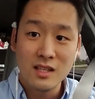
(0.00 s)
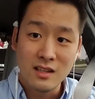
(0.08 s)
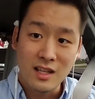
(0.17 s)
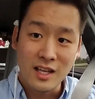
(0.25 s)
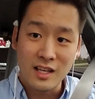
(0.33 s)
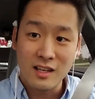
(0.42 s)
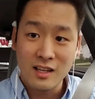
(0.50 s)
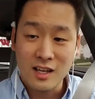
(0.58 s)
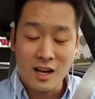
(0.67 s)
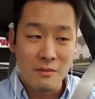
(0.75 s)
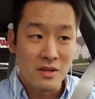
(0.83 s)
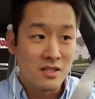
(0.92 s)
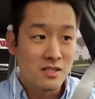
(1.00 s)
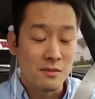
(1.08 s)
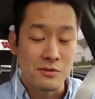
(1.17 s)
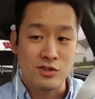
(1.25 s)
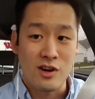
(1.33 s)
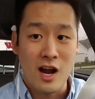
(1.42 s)
Like, comment,
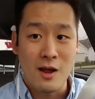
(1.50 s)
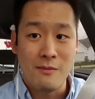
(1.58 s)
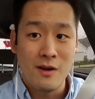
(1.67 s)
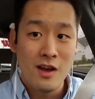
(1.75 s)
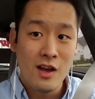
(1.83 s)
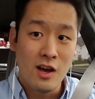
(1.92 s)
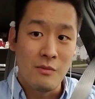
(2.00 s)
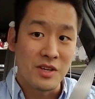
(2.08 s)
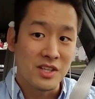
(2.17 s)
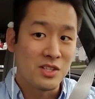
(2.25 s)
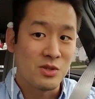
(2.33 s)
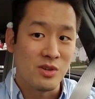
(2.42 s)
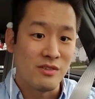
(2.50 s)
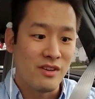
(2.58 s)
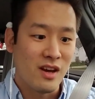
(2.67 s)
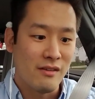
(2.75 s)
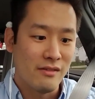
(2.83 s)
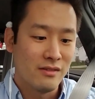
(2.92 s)
subscribe. Help me get to
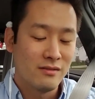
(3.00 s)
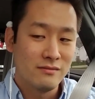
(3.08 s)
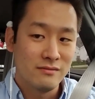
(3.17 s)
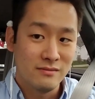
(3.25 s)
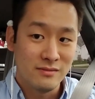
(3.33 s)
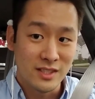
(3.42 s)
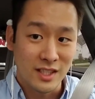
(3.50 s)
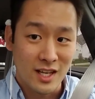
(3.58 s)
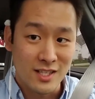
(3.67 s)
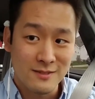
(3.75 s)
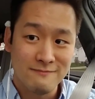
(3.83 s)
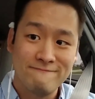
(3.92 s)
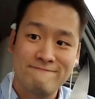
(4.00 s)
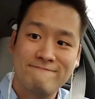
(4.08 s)
25. See you guys.